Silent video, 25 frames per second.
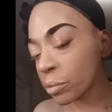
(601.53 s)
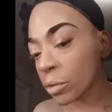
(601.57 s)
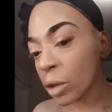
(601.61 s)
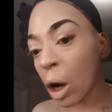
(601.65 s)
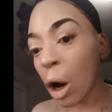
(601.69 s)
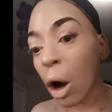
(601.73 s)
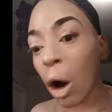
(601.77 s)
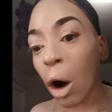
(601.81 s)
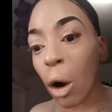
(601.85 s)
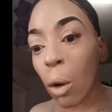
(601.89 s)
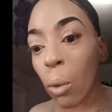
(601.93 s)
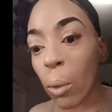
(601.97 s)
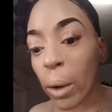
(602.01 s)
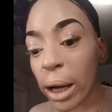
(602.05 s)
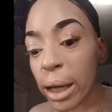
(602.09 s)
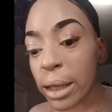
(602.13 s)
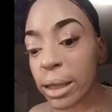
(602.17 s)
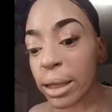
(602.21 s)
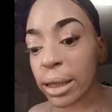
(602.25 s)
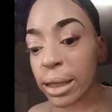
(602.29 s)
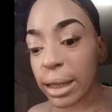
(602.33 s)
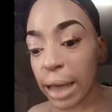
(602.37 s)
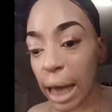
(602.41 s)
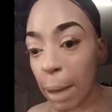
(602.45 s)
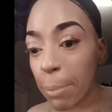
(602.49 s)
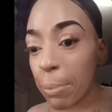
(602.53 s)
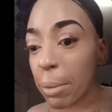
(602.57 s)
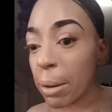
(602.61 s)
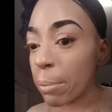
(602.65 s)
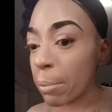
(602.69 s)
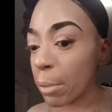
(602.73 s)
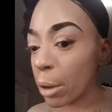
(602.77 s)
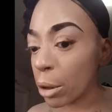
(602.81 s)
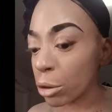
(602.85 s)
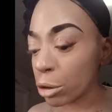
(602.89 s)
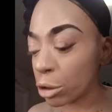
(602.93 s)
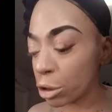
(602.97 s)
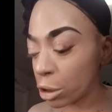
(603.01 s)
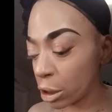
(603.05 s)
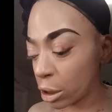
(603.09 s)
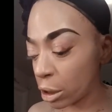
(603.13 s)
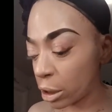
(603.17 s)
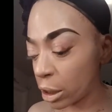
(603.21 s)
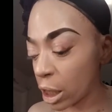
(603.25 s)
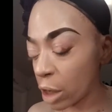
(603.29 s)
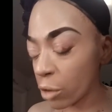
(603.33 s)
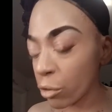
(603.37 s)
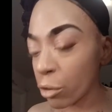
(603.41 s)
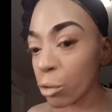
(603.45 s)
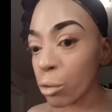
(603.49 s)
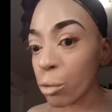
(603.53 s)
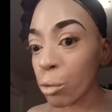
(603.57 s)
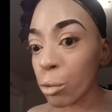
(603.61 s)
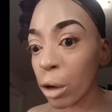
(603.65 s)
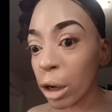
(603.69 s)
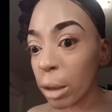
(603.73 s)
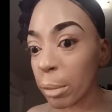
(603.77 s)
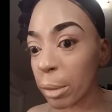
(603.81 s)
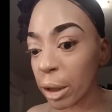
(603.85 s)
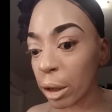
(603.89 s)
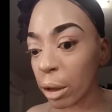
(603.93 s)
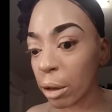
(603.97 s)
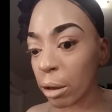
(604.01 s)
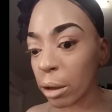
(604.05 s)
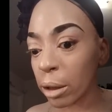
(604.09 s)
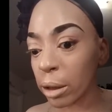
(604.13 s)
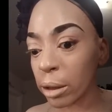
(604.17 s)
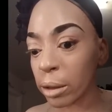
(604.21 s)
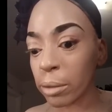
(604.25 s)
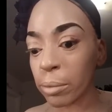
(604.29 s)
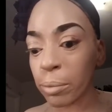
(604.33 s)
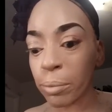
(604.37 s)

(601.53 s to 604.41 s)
always a tapping motion, never rub it on.